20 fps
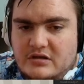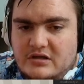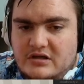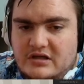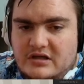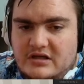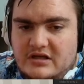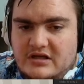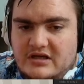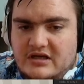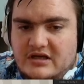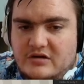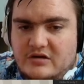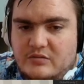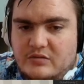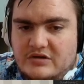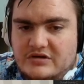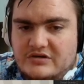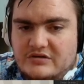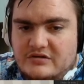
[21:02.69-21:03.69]
And now
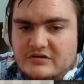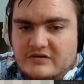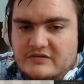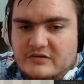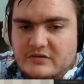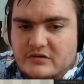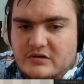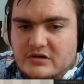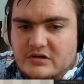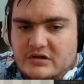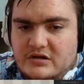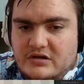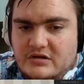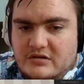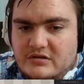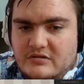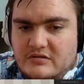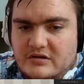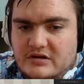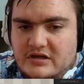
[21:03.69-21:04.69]
1, 2, 3, 4
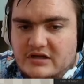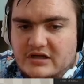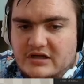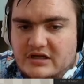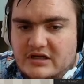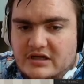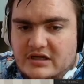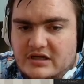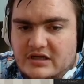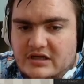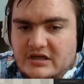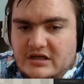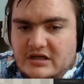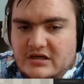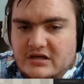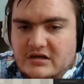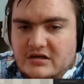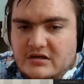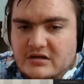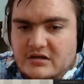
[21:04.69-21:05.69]
right
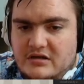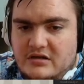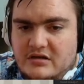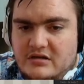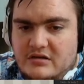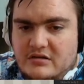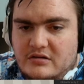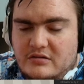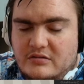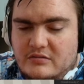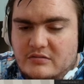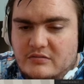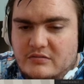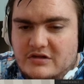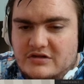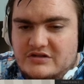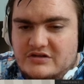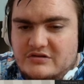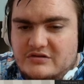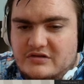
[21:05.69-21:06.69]
here.
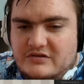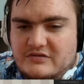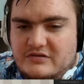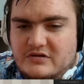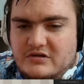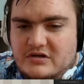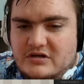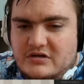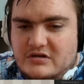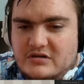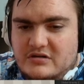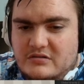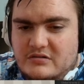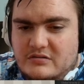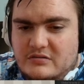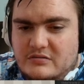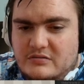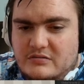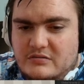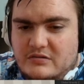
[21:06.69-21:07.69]
1, 2, 3, 4.
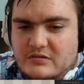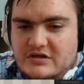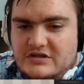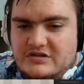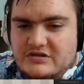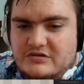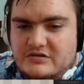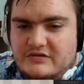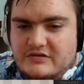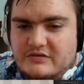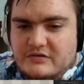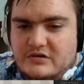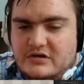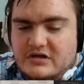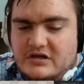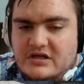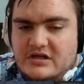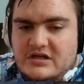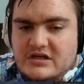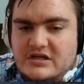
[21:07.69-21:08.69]
1, 2, 3, 4.
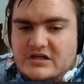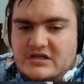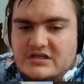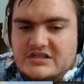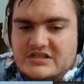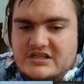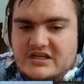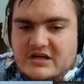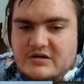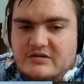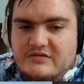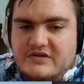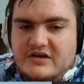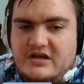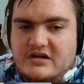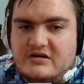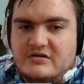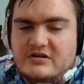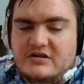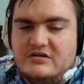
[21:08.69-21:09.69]
So now we've
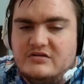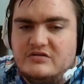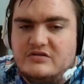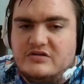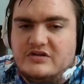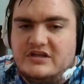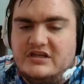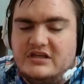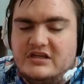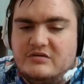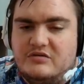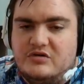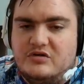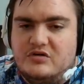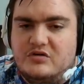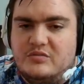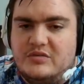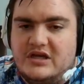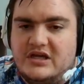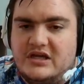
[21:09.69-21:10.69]
got our little cleaning
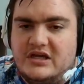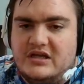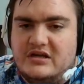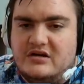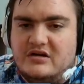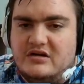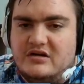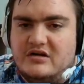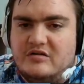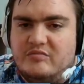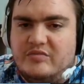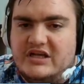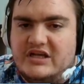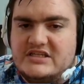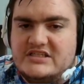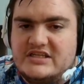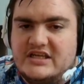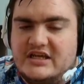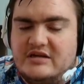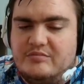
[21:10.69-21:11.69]
room and our
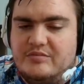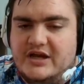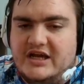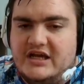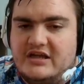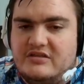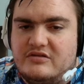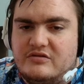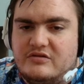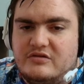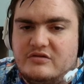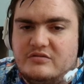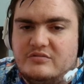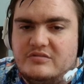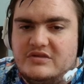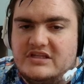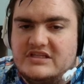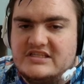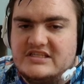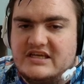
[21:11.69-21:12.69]
baseline bathroom.
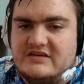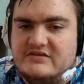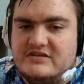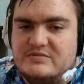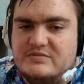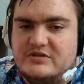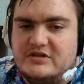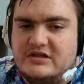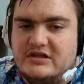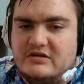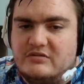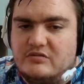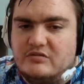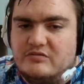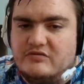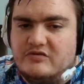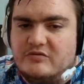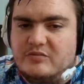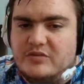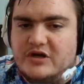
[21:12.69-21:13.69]
This gave us plenty of room
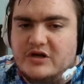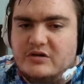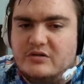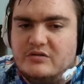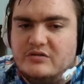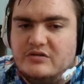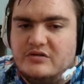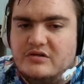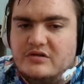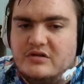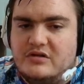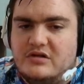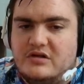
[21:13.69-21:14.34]
for both.